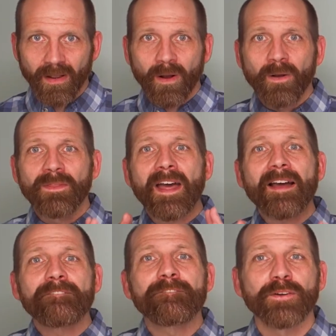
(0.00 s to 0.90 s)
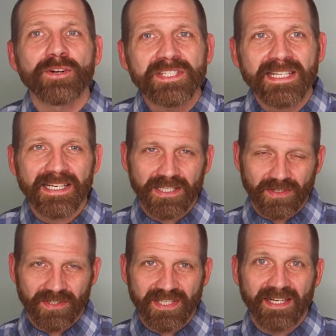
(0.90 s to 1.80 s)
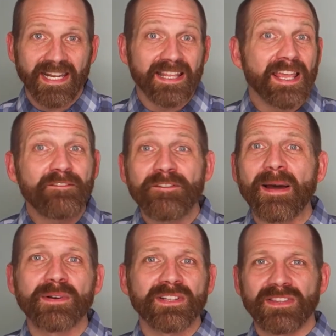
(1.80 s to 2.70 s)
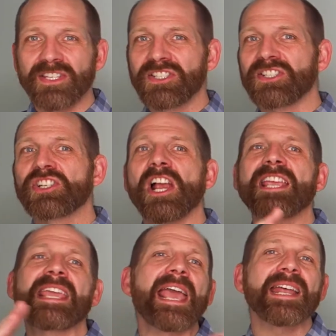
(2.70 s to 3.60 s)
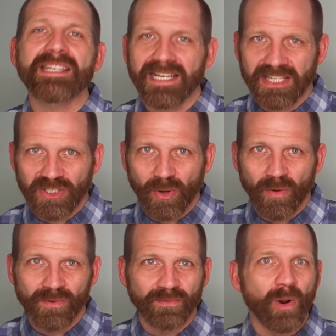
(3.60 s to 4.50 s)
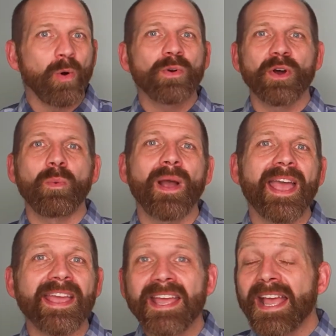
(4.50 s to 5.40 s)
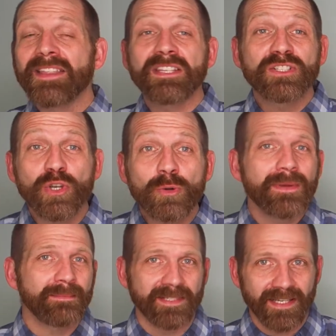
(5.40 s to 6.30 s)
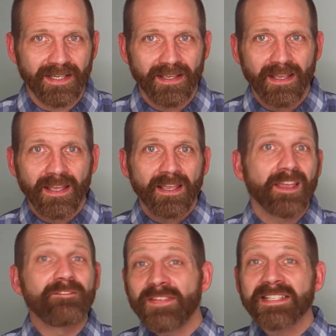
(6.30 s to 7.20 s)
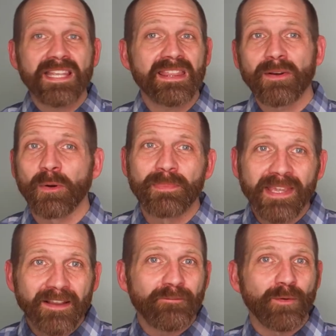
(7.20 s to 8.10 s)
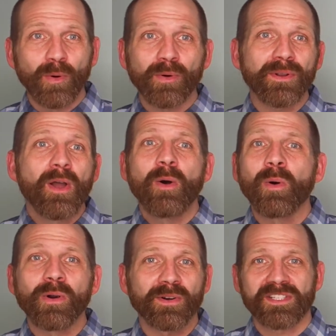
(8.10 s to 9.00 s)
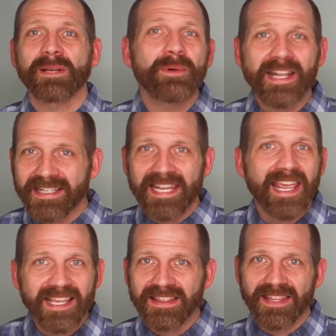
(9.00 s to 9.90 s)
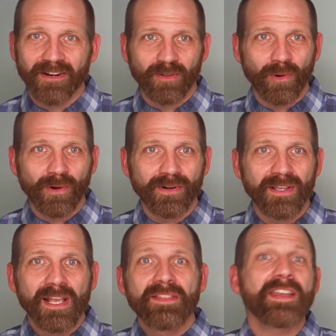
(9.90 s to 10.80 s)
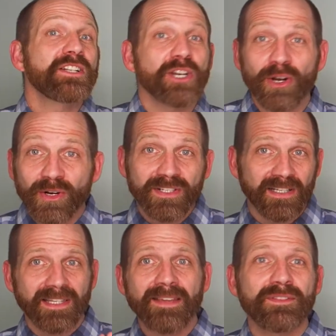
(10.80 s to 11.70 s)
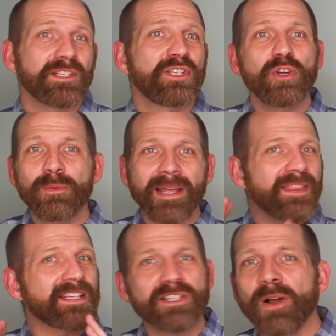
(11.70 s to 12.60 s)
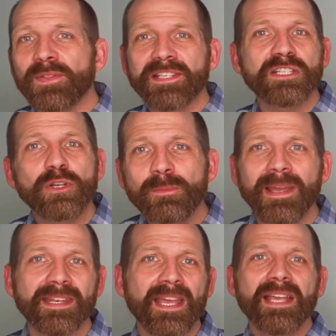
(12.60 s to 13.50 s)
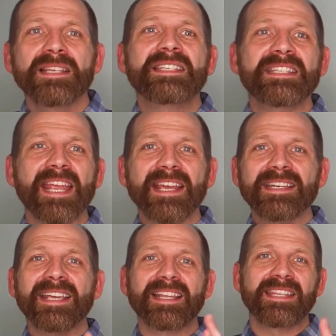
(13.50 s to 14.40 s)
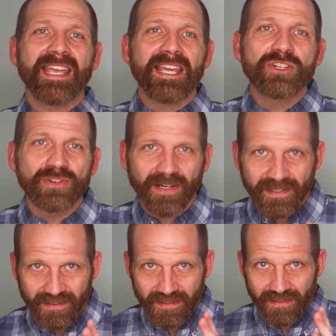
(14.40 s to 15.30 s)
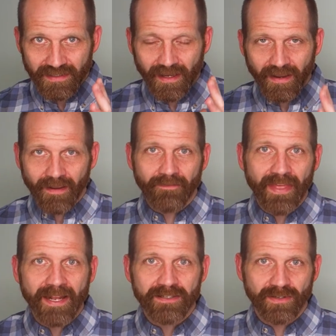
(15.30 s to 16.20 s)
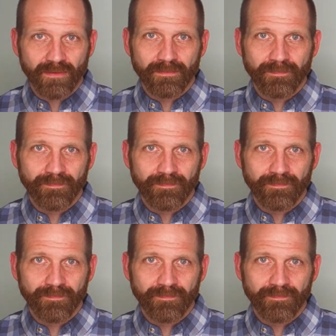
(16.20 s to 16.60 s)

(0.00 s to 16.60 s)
On that first Easter Sunday, they found this gigantic stone rolled away and the tomb empty. Convinced that they were being fooled or someone had taken their Lord, they turned to leave the tomb and they saw these two men standing at the entrance of that tomb.